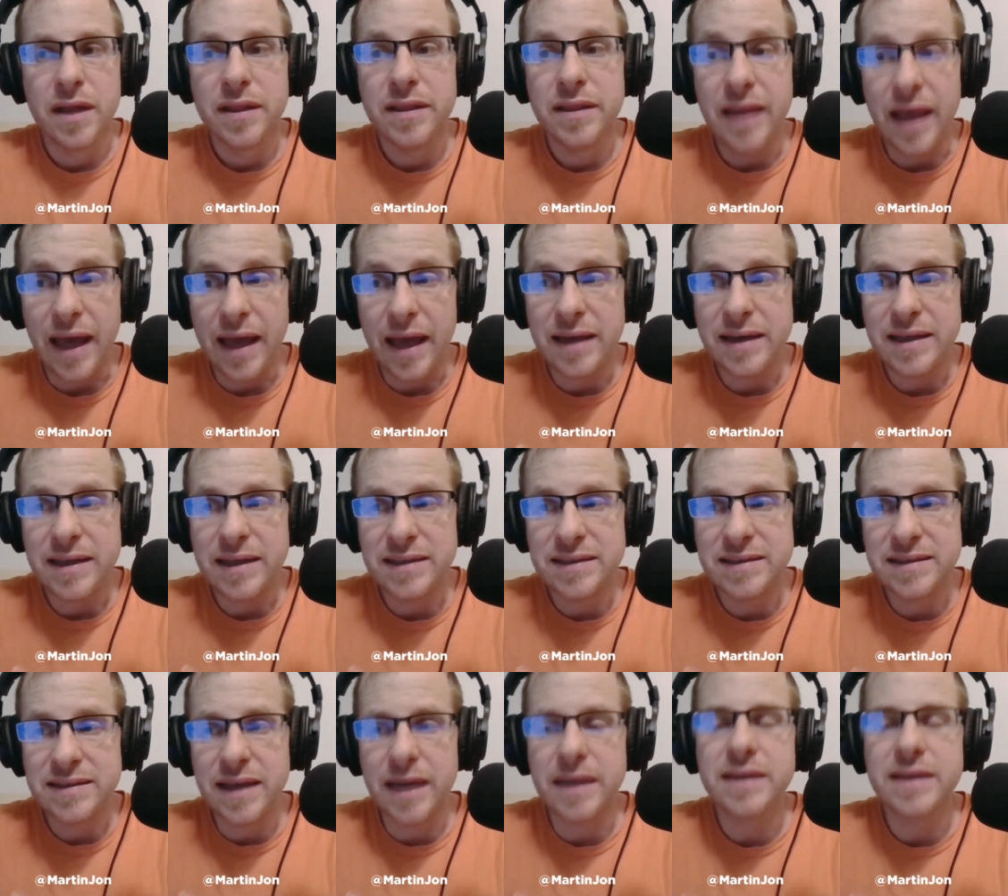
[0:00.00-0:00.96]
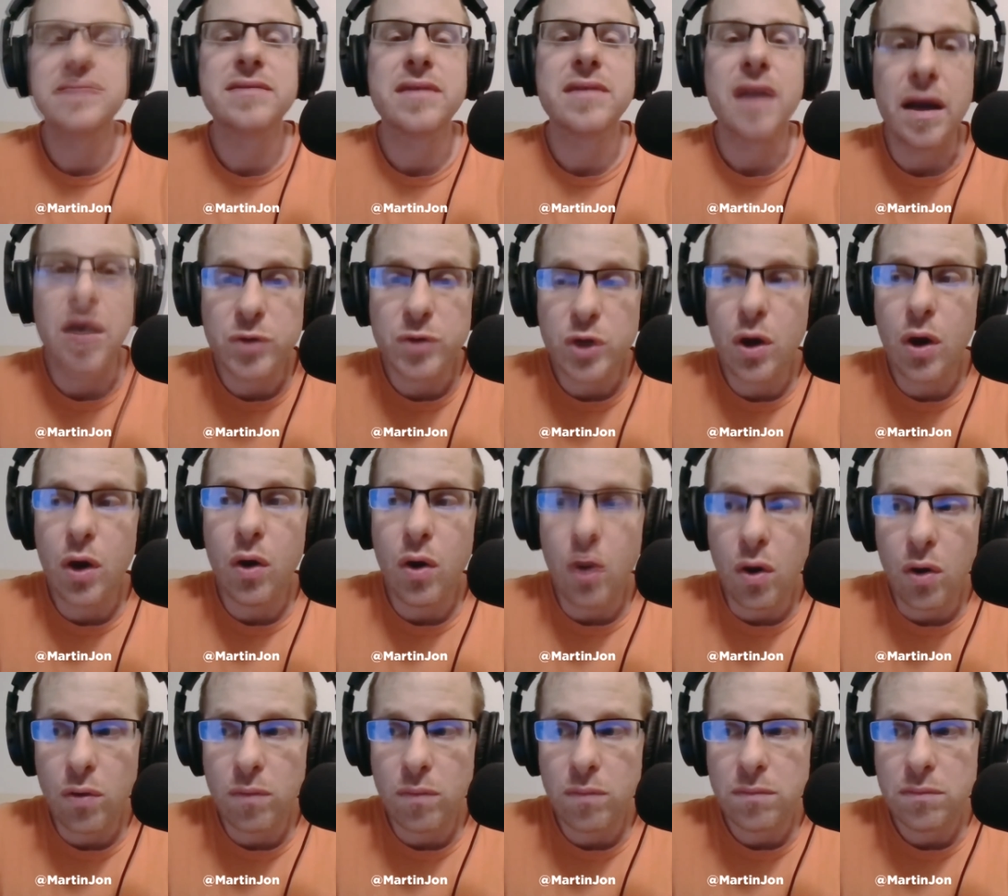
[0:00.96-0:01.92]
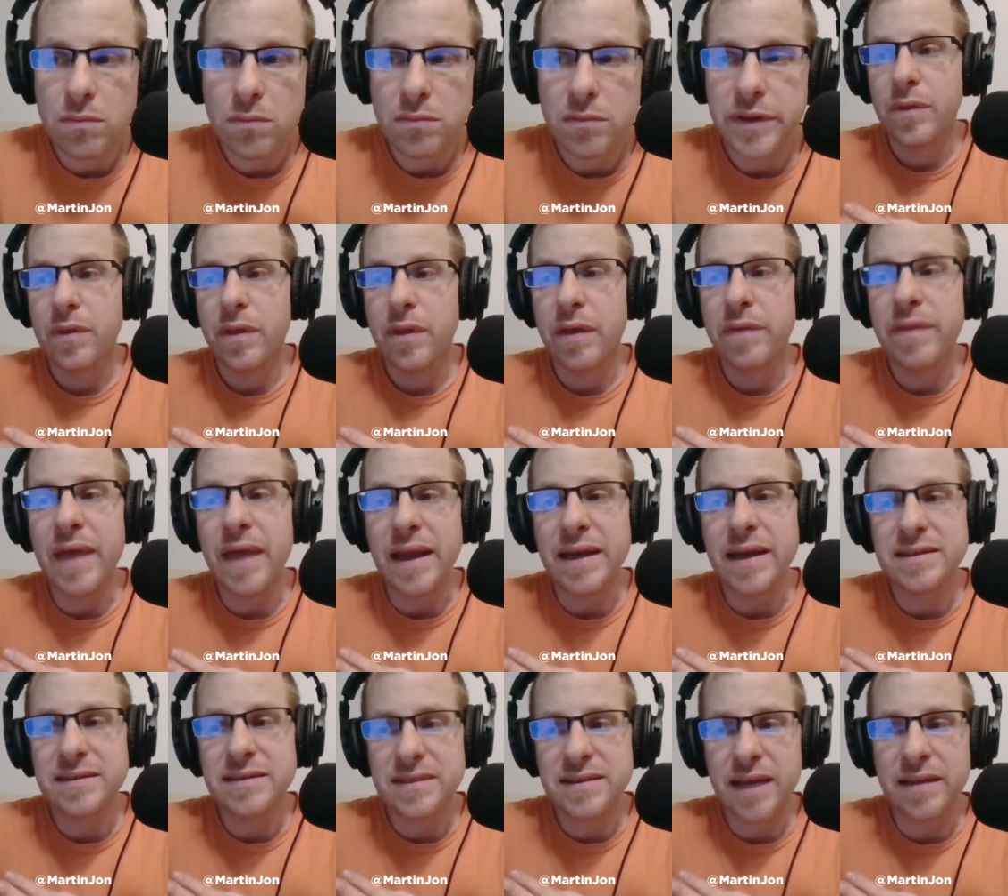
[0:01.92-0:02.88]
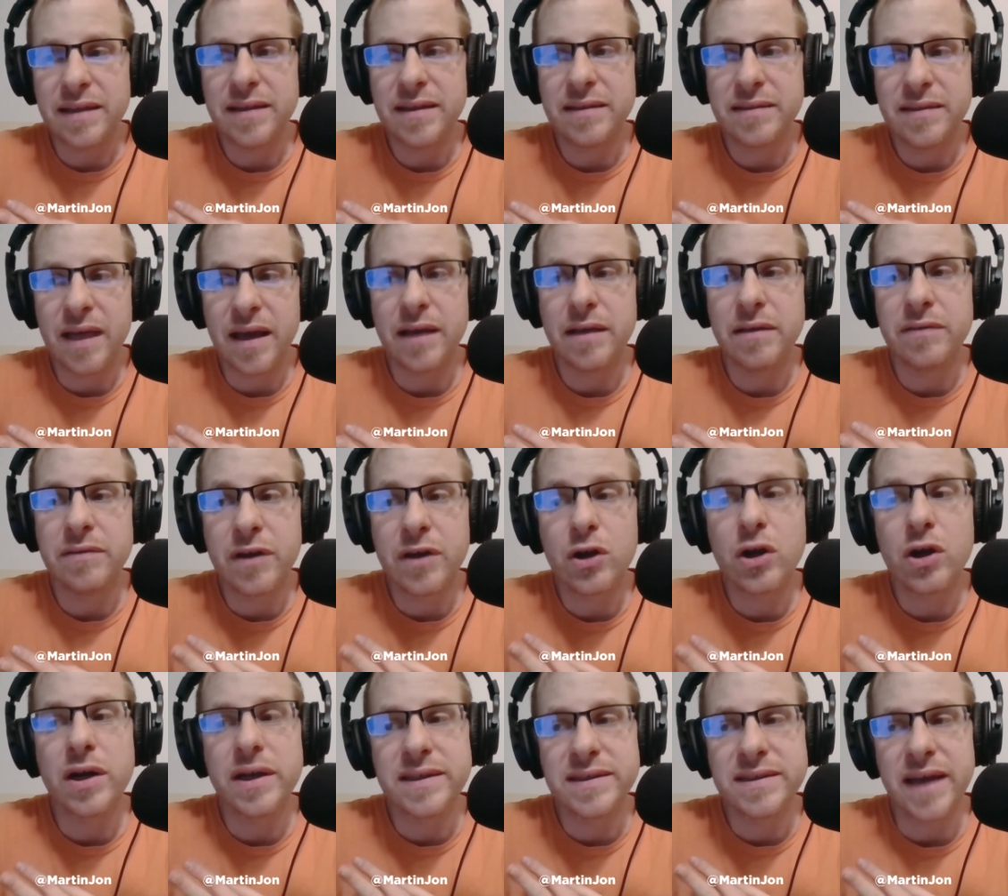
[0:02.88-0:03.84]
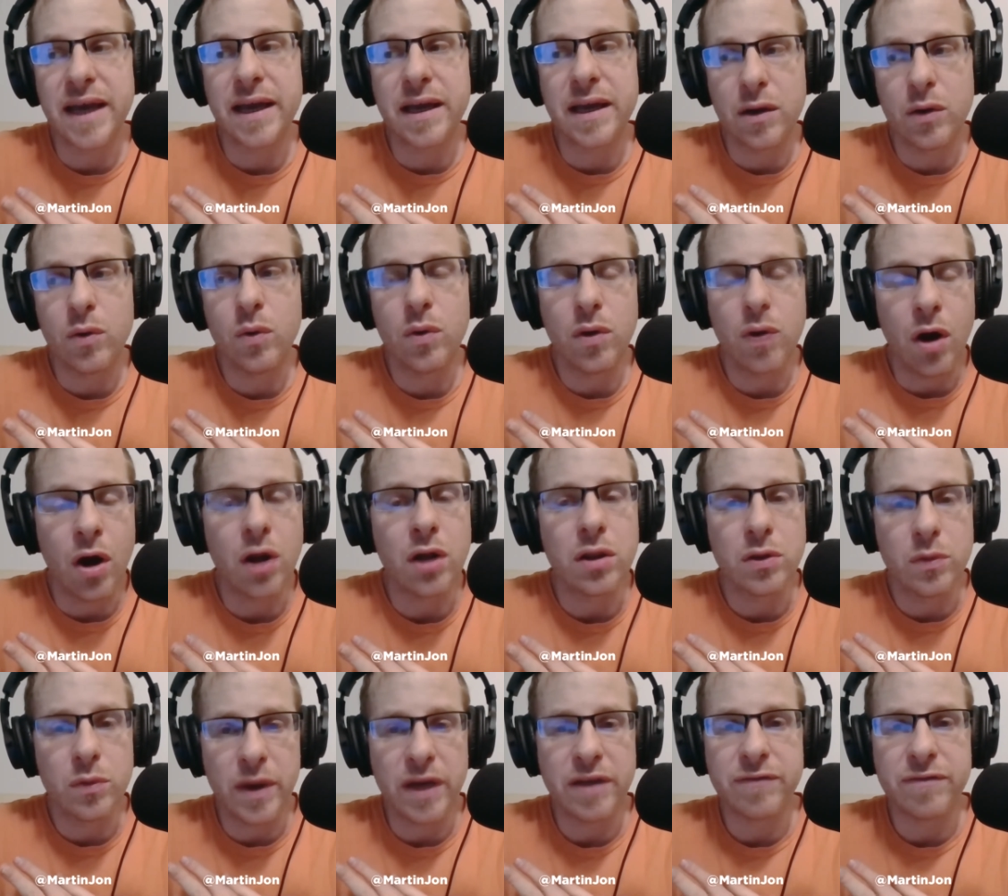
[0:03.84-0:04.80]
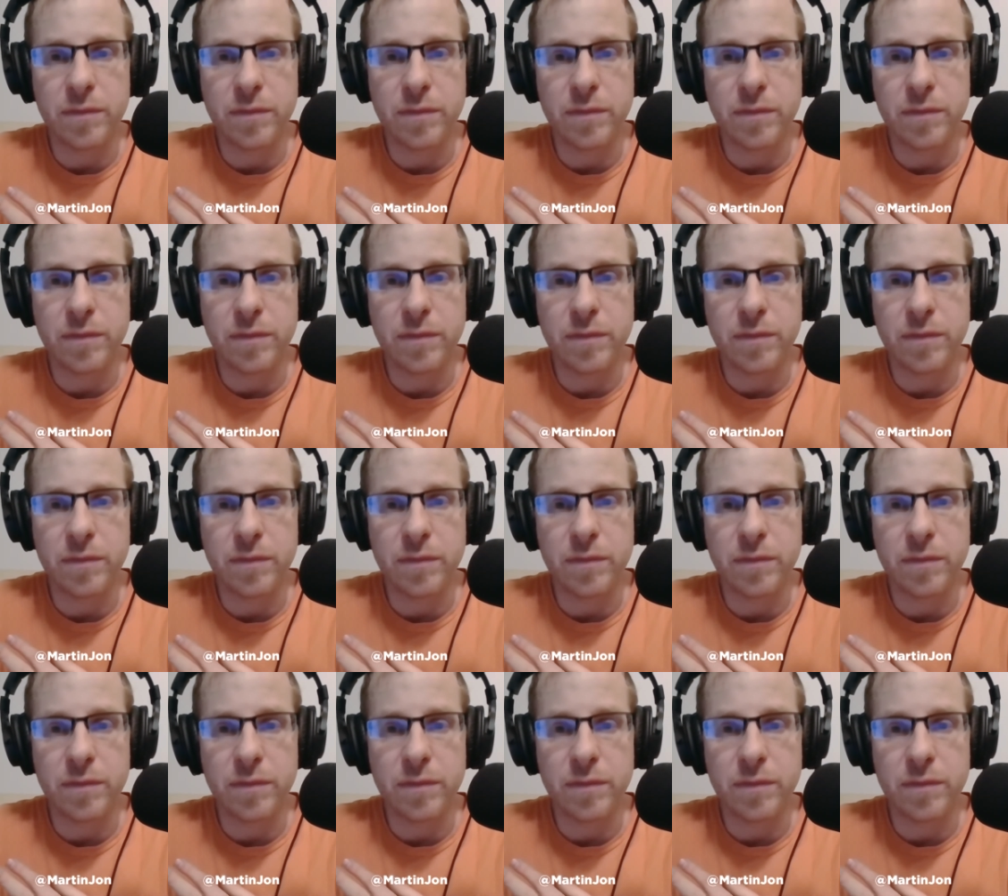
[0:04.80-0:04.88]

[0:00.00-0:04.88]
Then he said, it's time to go home. Then he said that they're going to take it all away